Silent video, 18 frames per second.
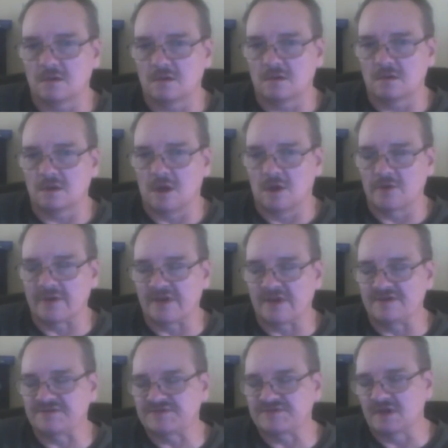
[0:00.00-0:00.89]
Okay,
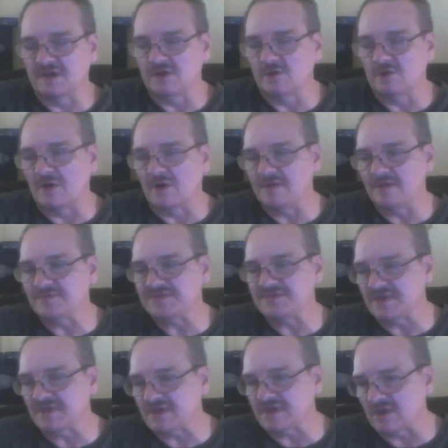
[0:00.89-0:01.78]
so I'm
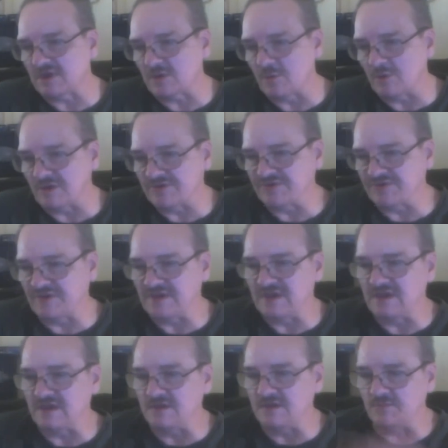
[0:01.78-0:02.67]
sticking with
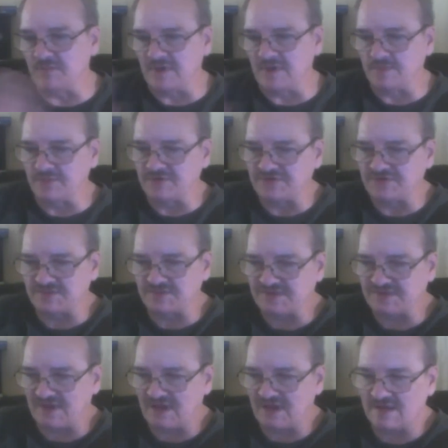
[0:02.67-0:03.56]
the membership
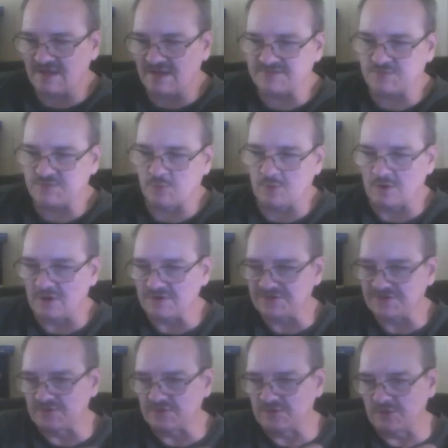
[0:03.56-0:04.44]
sites. We're
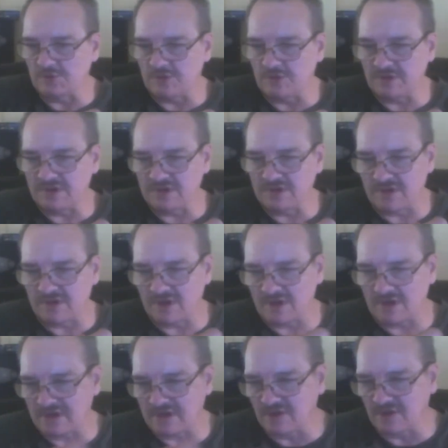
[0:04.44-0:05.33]
also doing
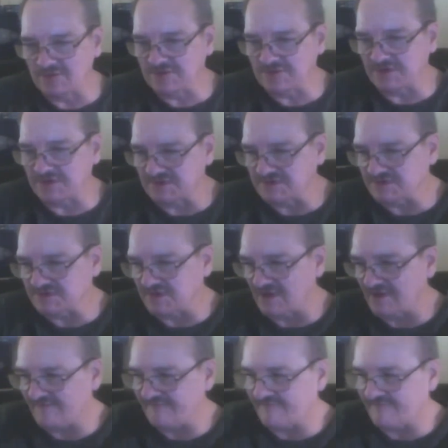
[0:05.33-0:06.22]
coaching and
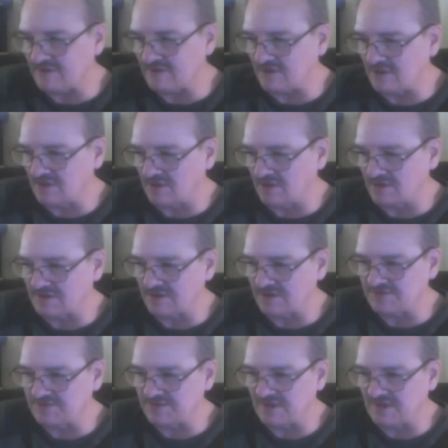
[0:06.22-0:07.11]
stuff along
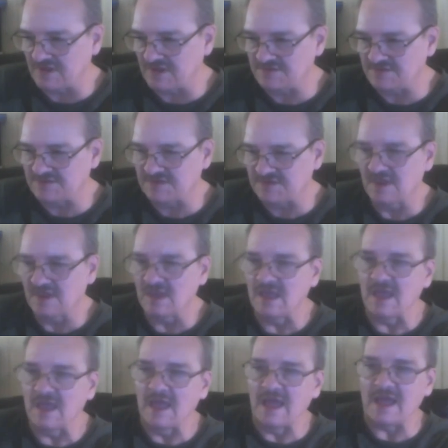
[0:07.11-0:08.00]
those lines.
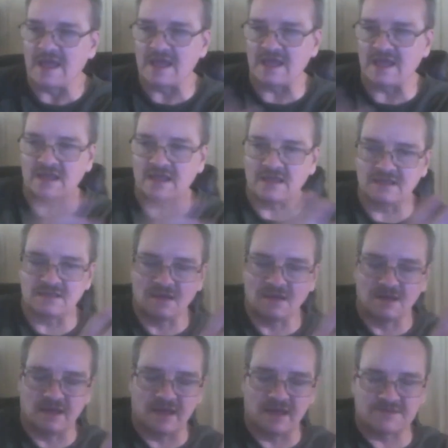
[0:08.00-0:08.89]
And
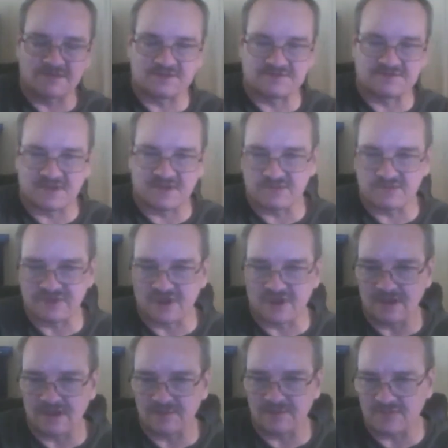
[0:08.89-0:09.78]
at the same
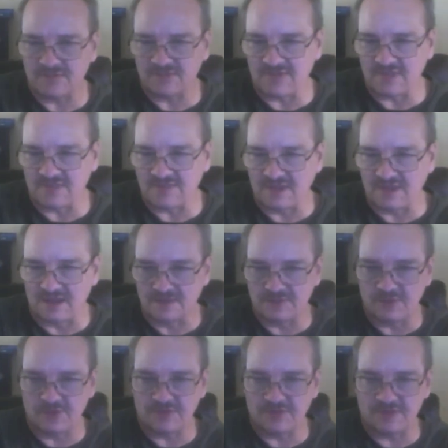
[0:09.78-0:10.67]
time that I'm
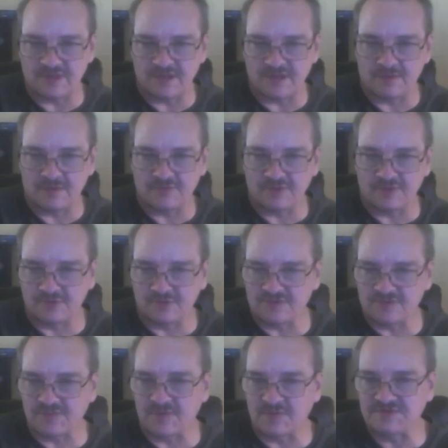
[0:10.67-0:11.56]
doing that, I'm throwing
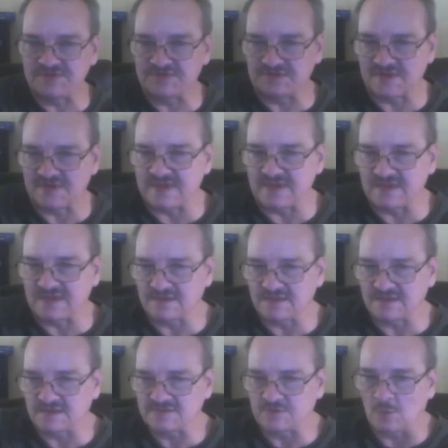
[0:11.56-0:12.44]
as much as I can
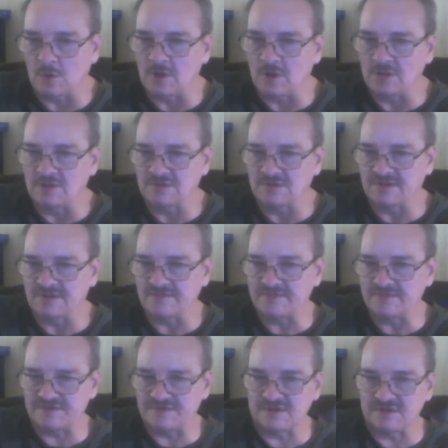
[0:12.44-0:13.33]
against the wall on
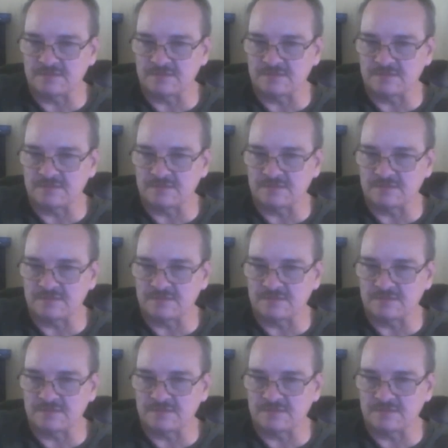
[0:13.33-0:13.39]
Amazon.